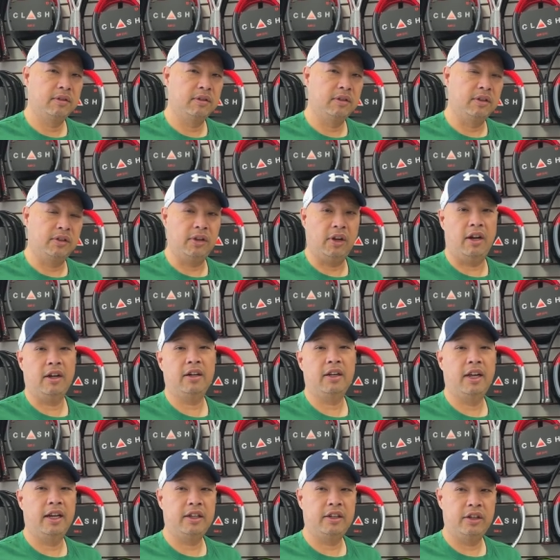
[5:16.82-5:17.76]
you talk
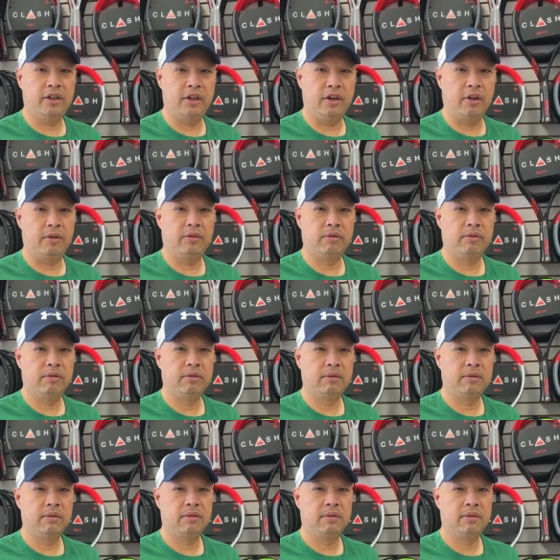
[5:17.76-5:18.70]
like you know,
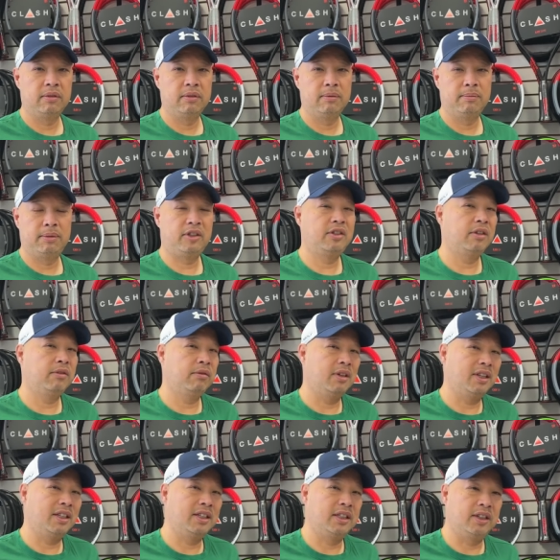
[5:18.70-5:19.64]
but you
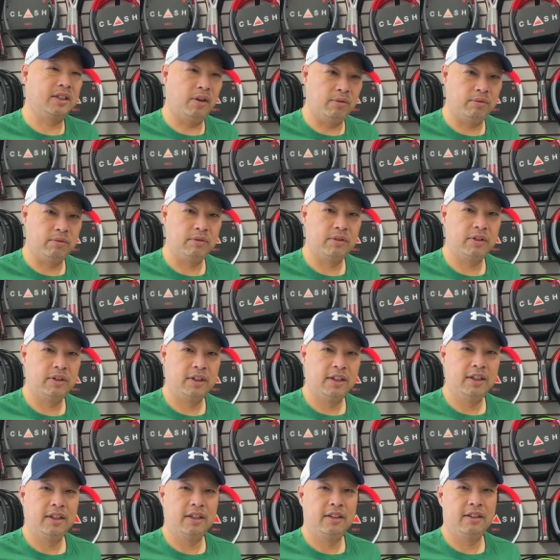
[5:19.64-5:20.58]
really don't.
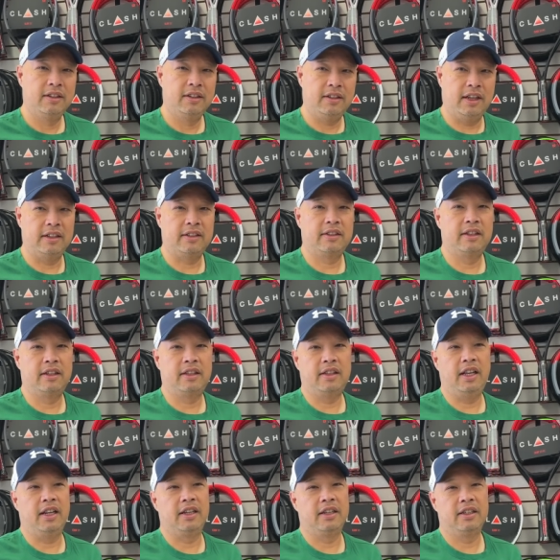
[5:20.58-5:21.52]
That's the
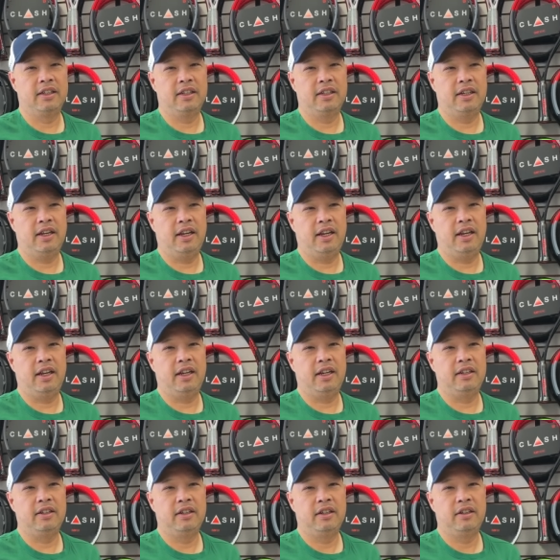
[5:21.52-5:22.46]
thing.
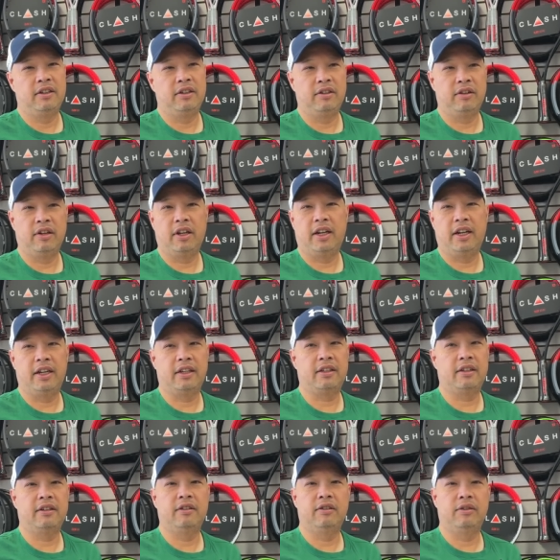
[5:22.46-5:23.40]
And you're like,
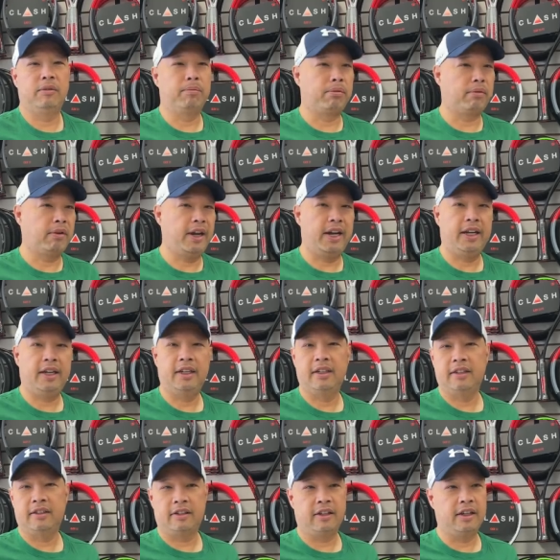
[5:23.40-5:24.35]
your brain
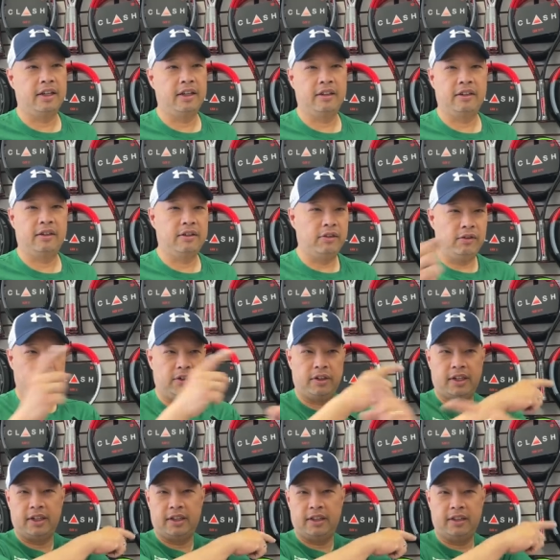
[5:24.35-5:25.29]
is like
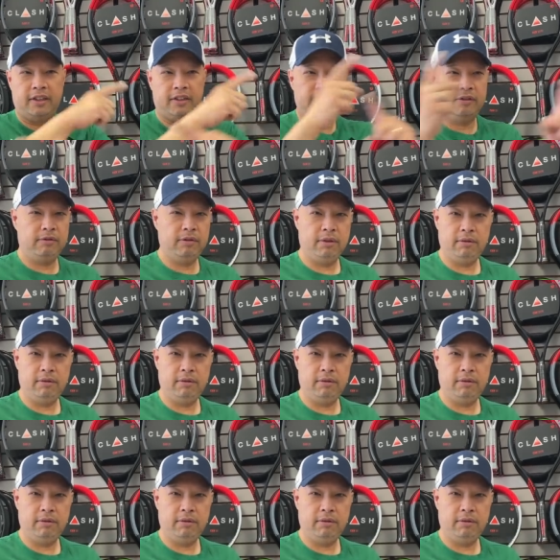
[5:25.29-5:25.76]
going like this